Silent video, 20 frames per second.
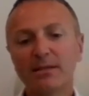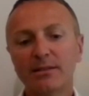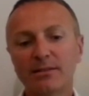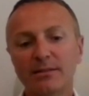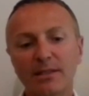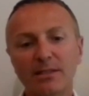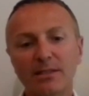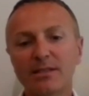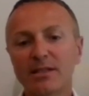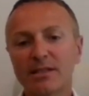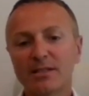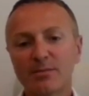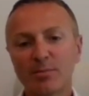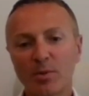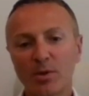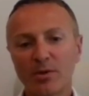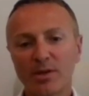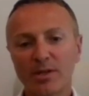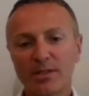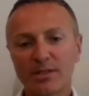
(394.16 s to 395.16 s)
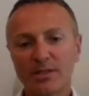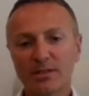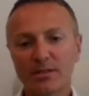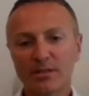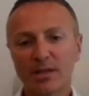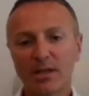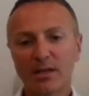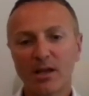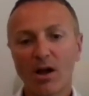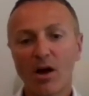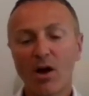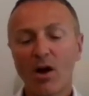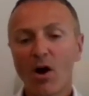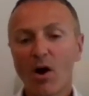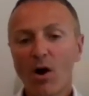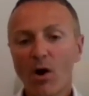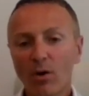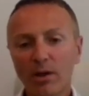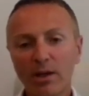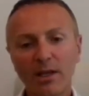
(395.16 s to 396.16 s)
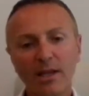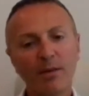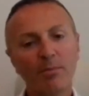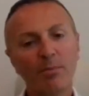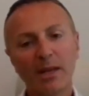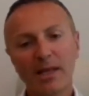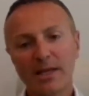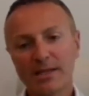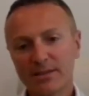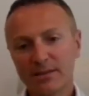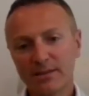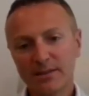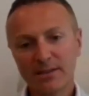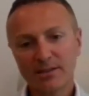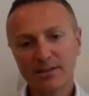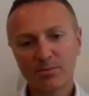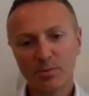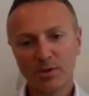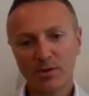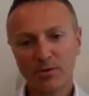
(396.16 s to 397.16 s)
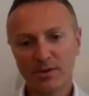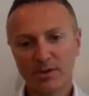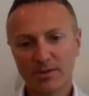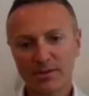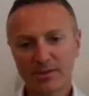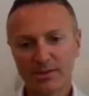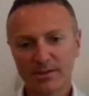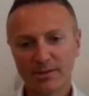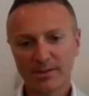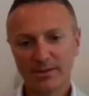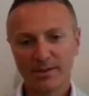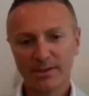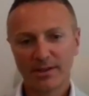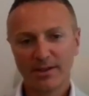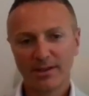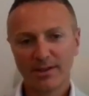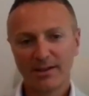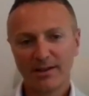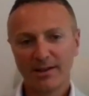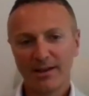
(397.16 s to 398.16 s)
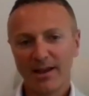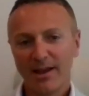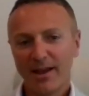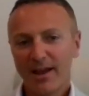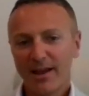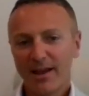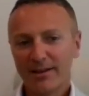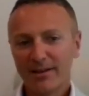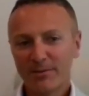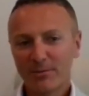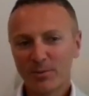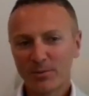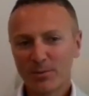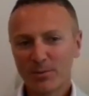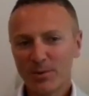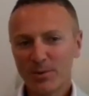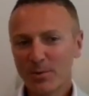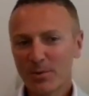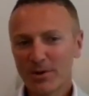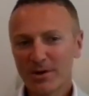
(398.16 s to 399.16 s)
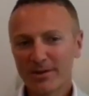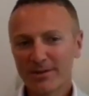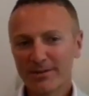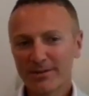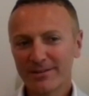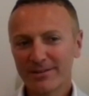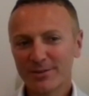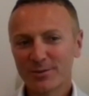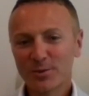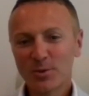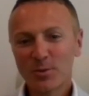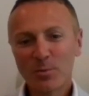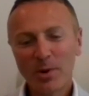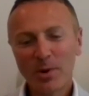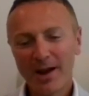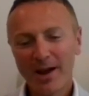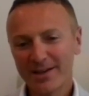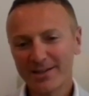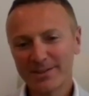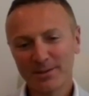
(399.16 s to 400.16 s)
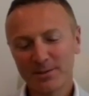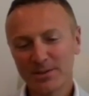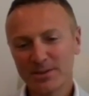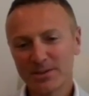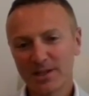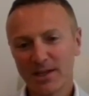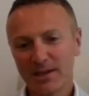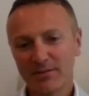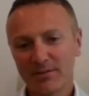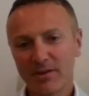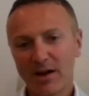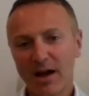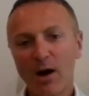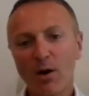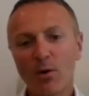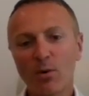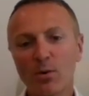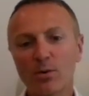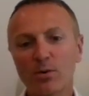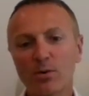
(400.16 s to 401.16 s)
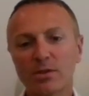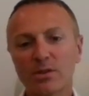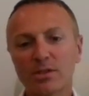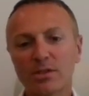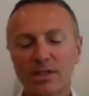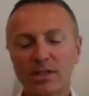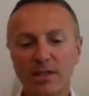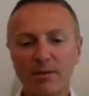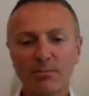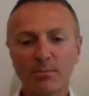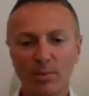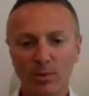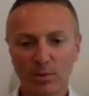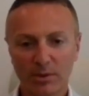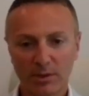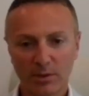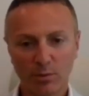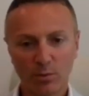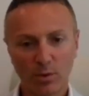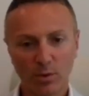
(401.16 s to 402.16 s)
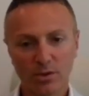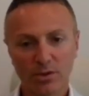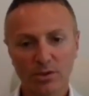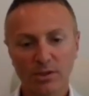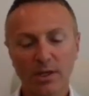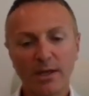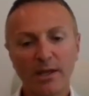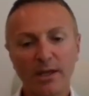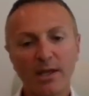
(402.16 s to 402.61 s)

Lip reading: this experience only a pleasant experience. And we were surprised ourselves how simple it was.